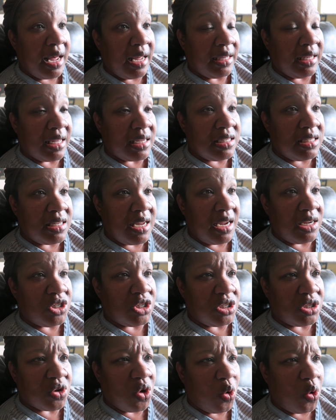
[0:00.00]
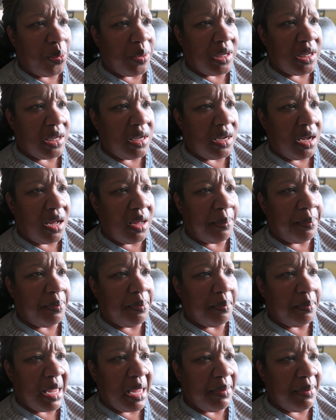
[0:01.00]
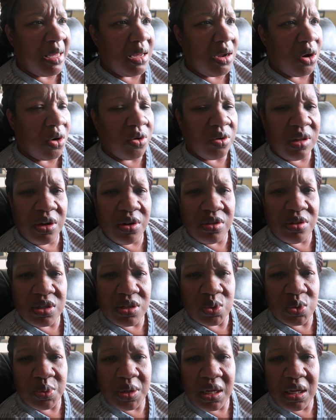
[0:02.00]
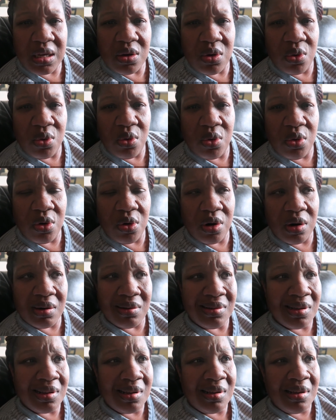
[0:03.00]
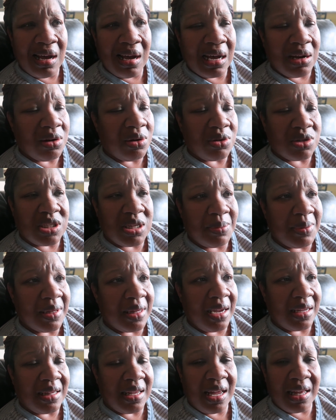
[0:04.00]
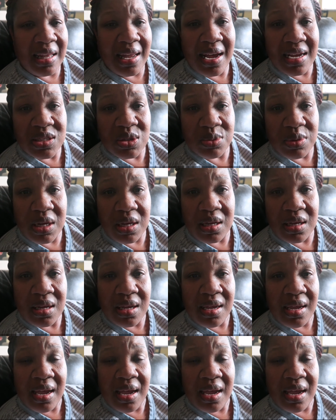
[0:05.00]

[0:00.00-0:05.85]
I guess they just opened up maybe earlier this week, or I don't know, something like that last week.